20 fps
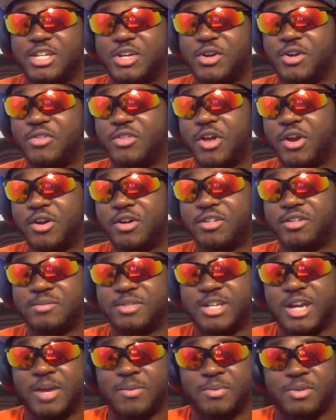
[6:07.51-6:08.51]
here and there in some
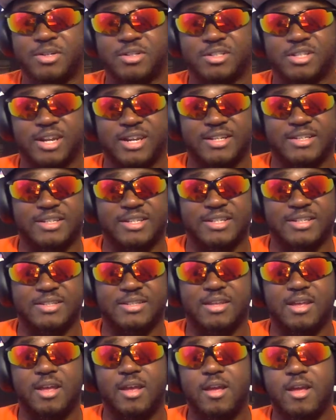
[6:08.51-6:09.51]
chapters that I did
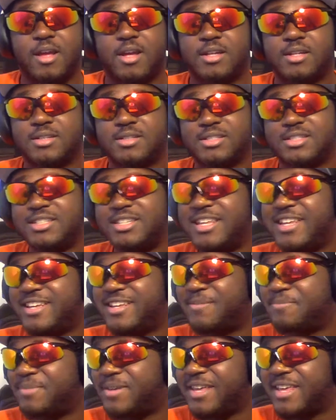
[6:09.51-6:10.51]
sneak
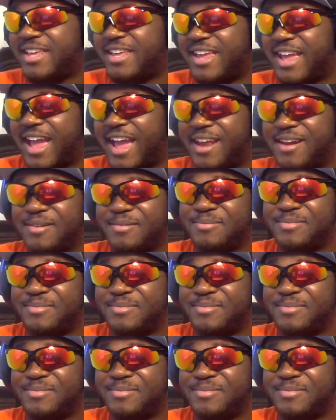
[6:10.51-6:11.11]
a peek at.